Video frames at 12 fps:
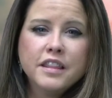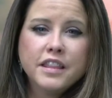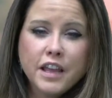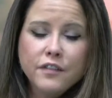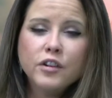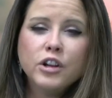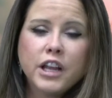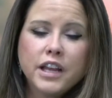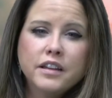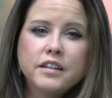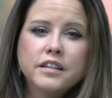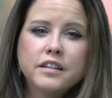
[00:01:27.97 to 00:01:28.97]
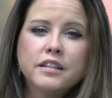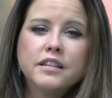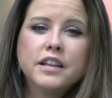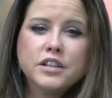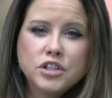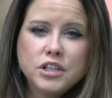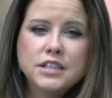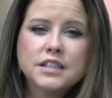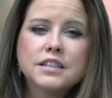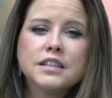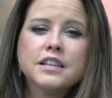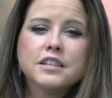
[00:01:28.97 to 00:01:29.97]
They forget that
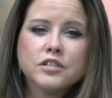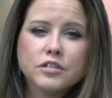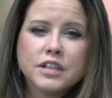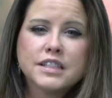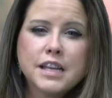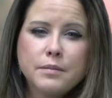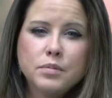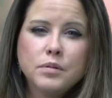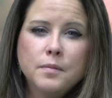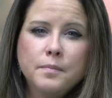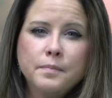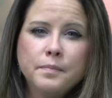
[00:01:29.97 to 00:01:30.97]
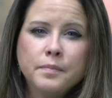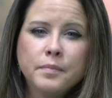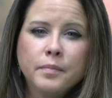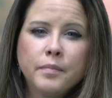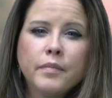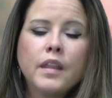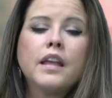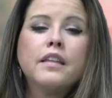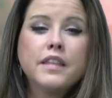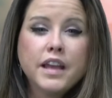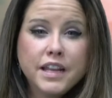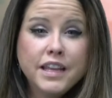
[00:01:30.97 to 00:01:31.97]
Jesus is their example
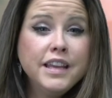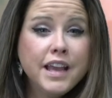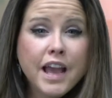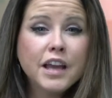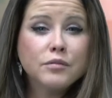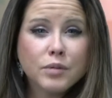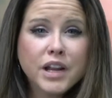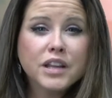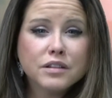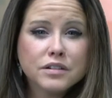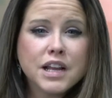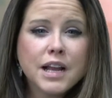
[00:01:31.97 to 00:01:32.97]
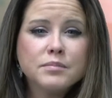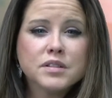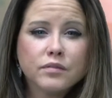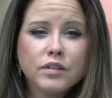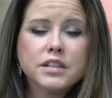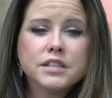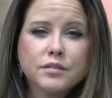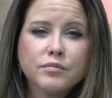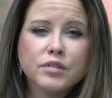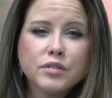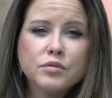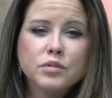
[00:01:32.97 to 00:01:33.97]
and that He had regular times of rest and
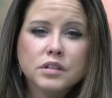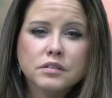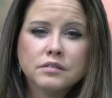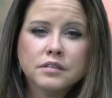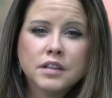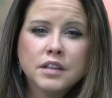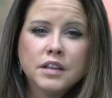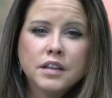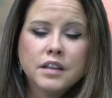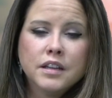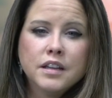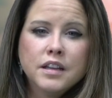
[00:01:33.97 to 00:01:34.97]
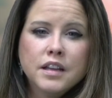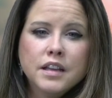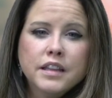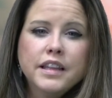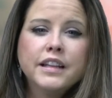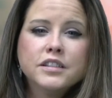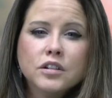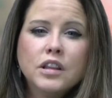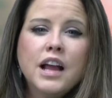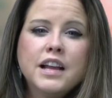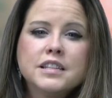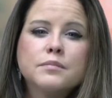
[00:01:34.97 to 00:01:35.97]
renewal. The answer
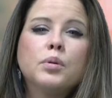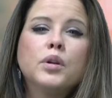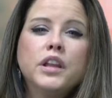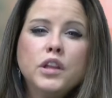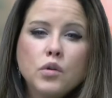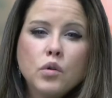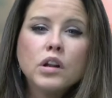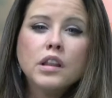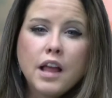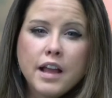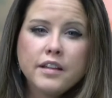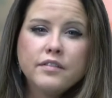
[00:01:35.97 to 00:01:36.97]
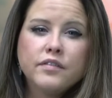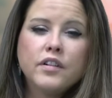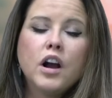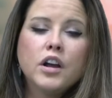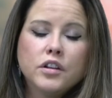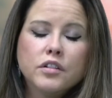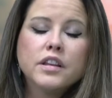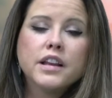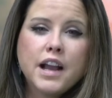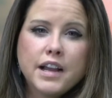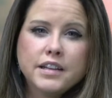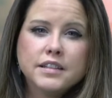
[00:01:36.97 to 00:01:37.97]
lies in putting your life under the
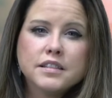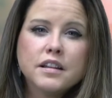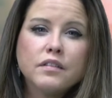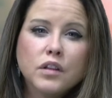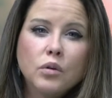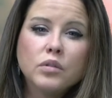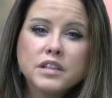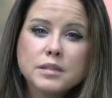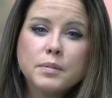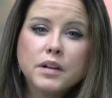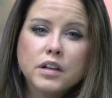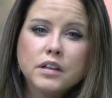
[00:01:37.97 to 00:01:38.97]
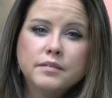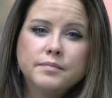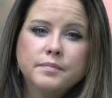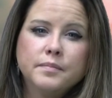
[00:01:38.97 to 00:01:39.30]
guidance of the Holy Spirit,